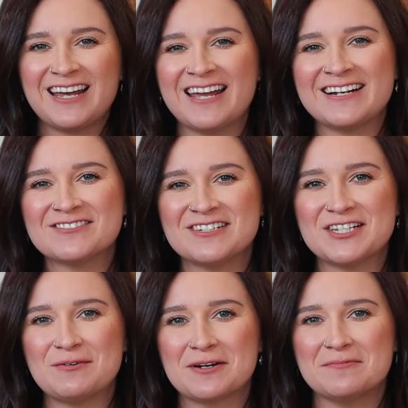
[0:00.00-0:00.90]
Hey guys, what's
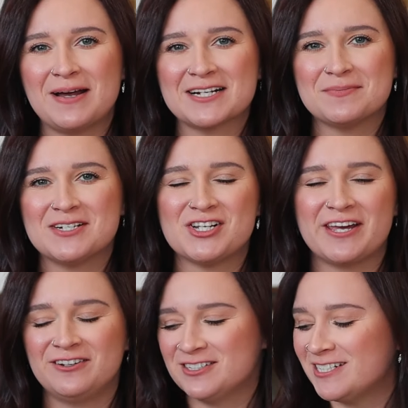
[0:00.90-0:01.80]
up? Welcome back to my
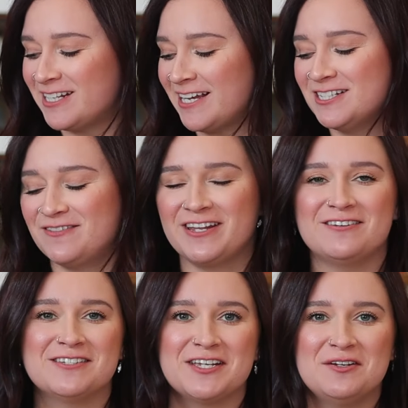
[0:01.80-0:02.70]
channel. Today's video
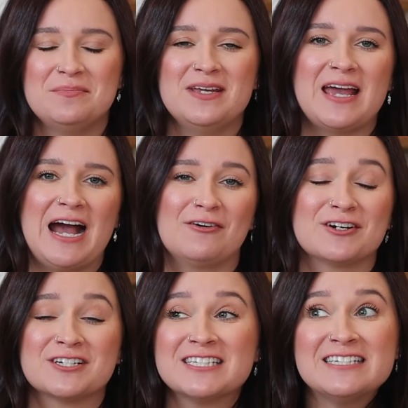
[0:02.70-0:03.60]
is going to be
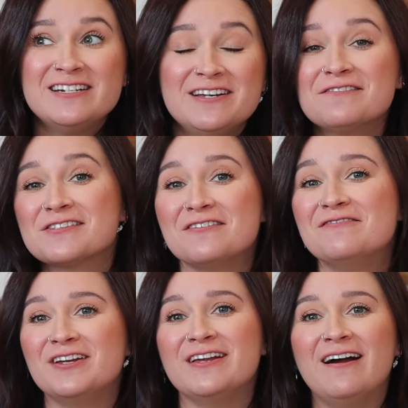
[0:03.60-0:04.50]
our sniffs
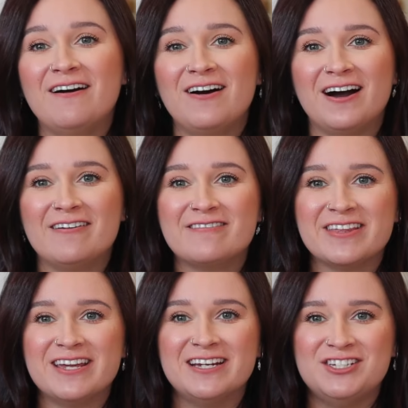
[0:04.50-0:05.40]
video of
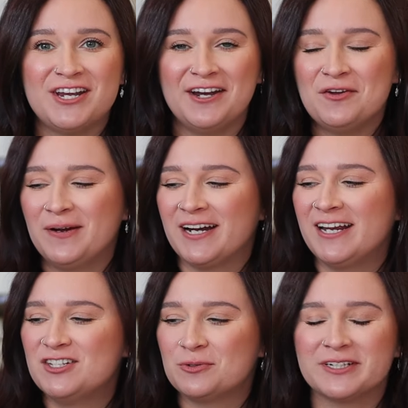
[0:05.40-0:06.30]
the
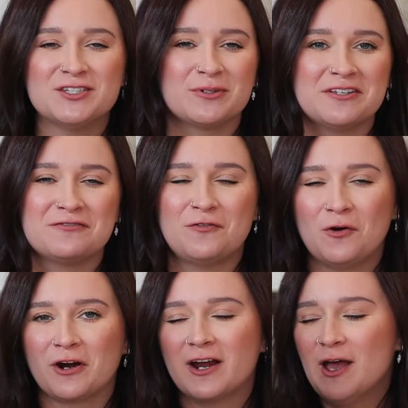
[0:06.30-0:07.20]
January
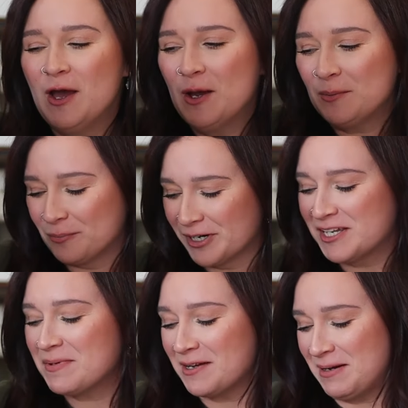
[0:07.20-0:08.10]
2024
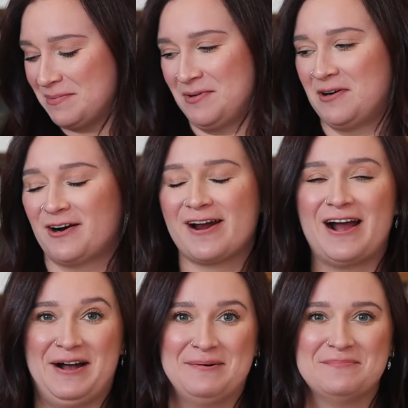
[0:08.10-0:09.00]
Bring Back My Bar.
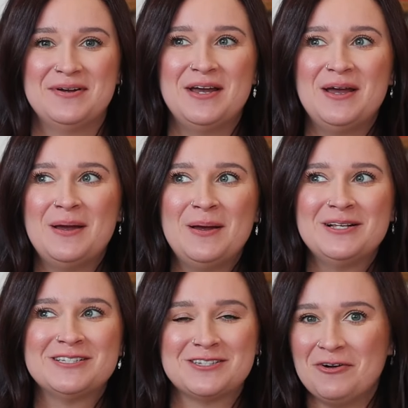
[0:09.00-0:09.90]
Um,
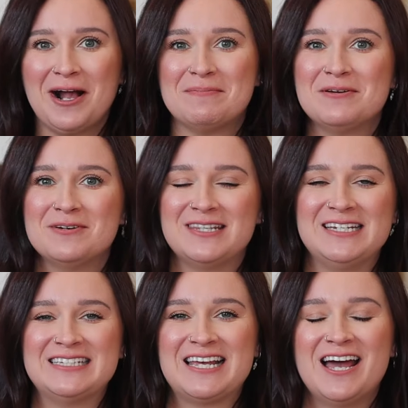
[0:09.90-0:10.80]
so happy with
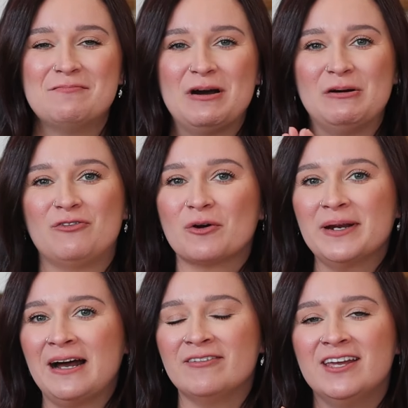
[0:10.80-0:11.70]
these. but before we
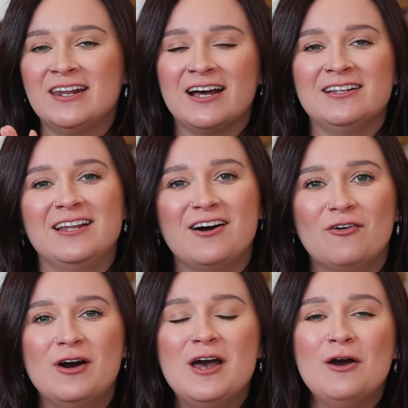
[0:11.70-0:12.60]
dive in,
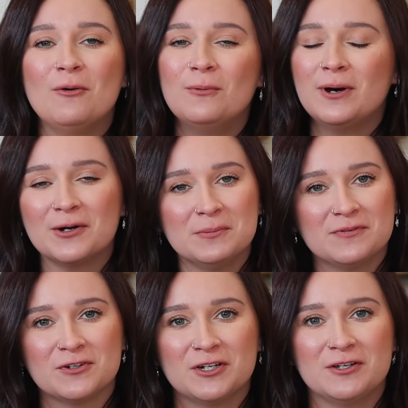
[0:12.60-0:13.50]
hello, welcome
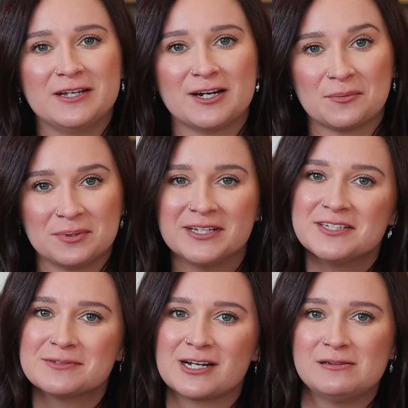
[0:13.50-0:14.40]
if you're new here. Please
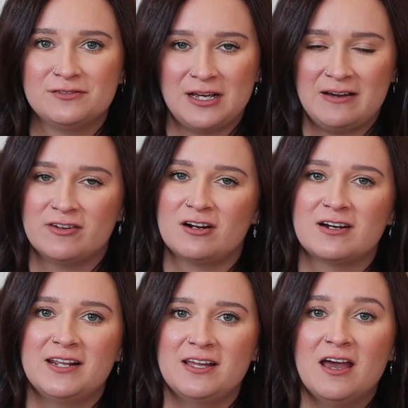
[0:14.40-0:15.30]
subscribe if you haven't
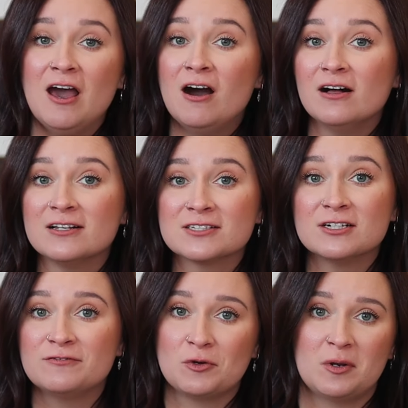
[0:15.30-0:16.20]
already.
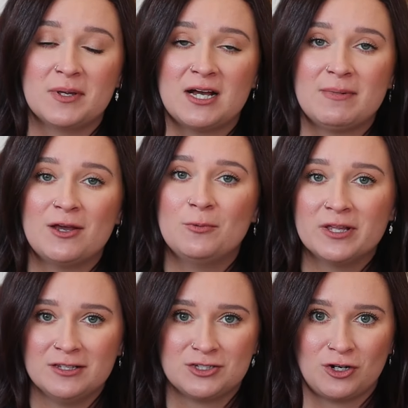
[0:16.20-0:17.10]
Also, if you want to become a
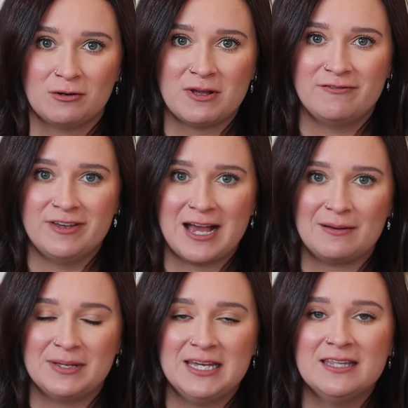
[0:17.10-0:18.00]
Wickless Charm
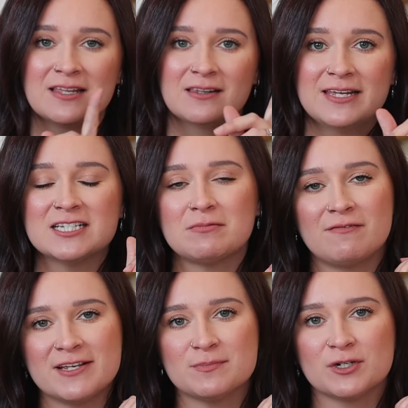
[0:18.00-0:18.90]
VIP, the link to my
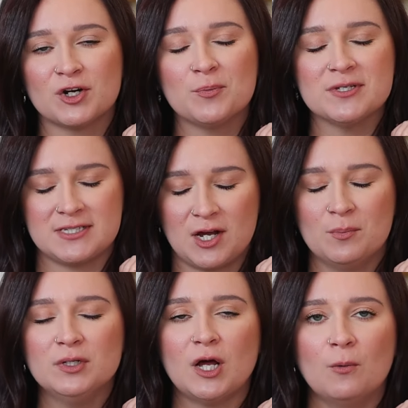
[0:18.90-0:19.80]
Facebook group is
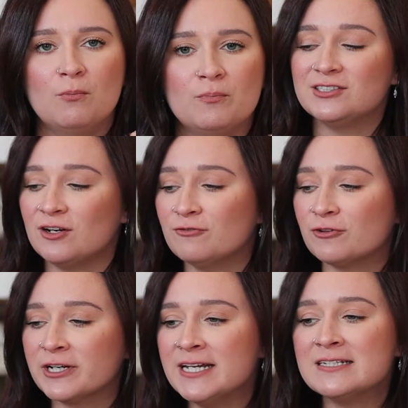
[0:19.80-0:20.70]
down below. And don't
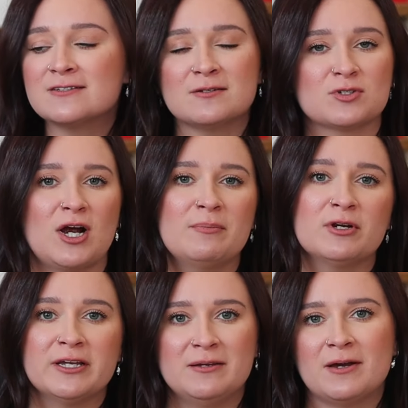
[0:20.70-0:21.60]
forget to subscribe
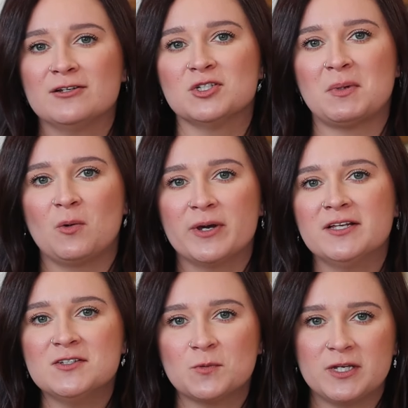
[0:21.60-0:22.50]
your email to my
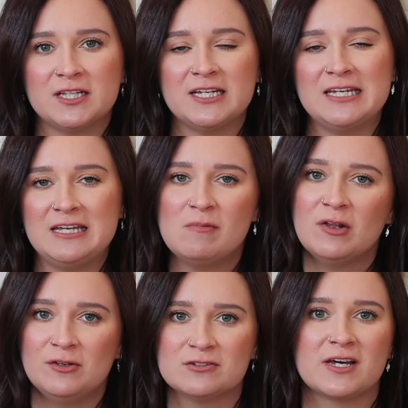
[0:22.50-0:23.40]
Wickless Weekly
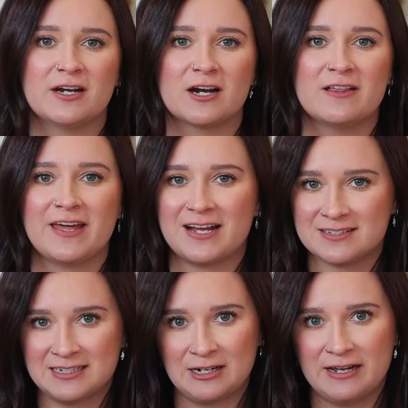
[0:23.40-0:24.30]
email newsletter that I
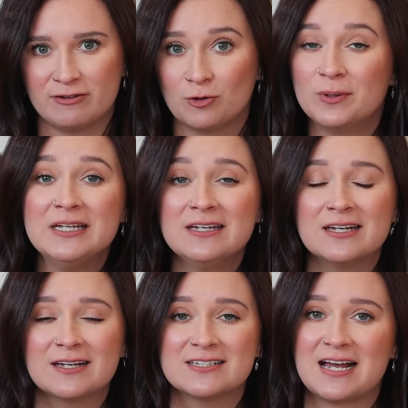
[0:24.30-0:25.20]
send out every week
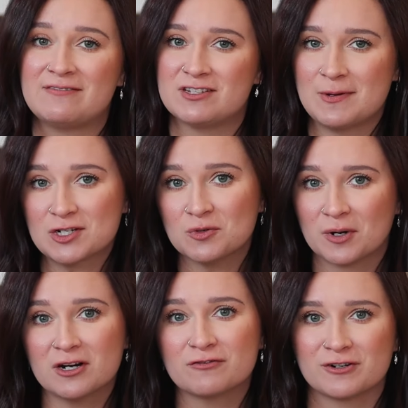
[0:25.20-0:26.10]
because I have a special
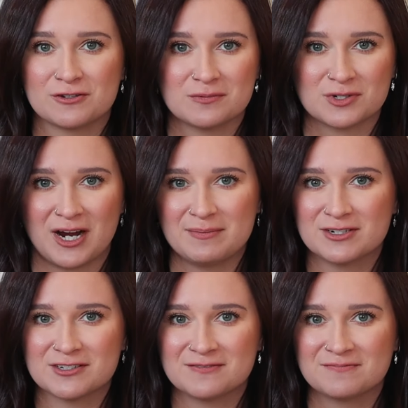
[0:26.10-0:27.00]
perk for new
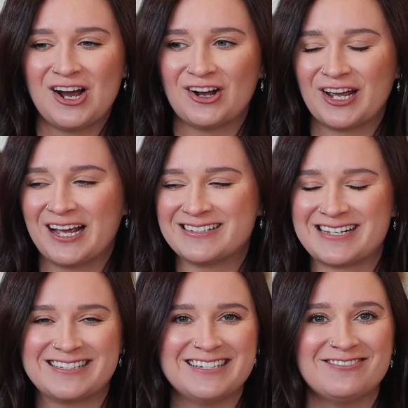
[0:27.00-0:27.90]
subscribers. Okay, guys,
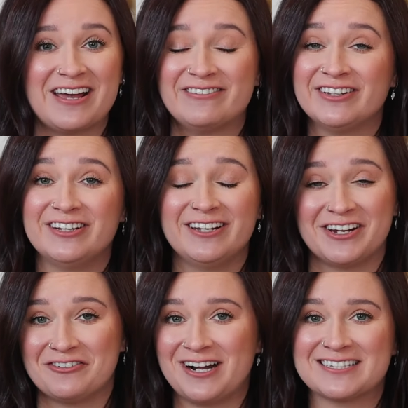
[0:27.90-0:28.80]
that's it. We have a
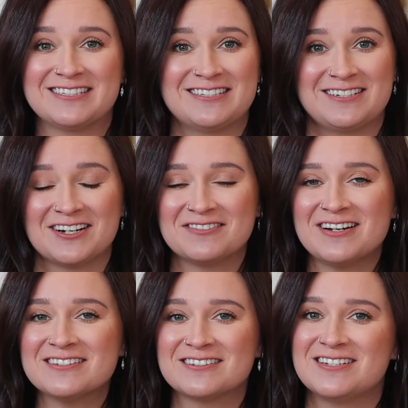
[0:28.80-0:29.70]
lot of waxes to talk
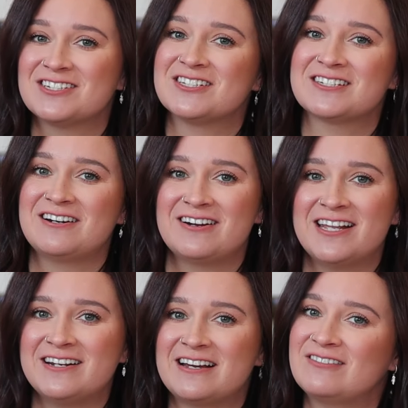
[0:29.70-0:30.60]
about, so let's just go
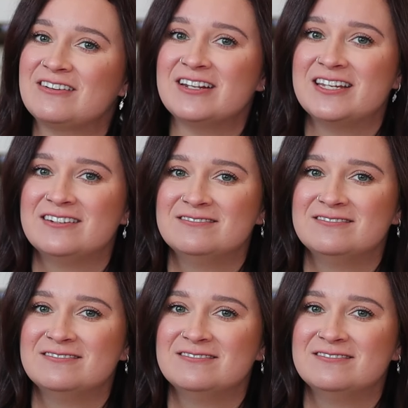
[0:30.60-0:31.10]
ahead and dive on in.